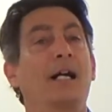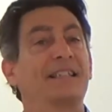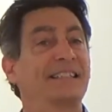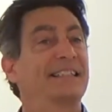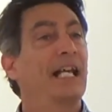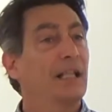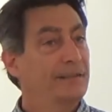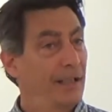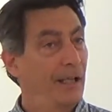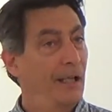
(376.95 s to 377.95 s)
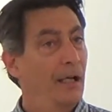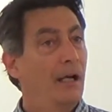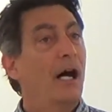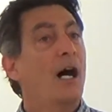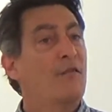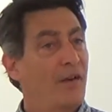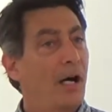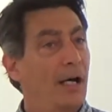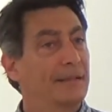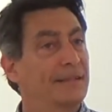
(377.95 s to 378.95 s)
skeleton of
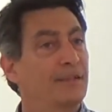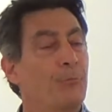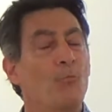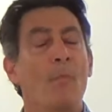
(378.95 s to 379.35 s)
us.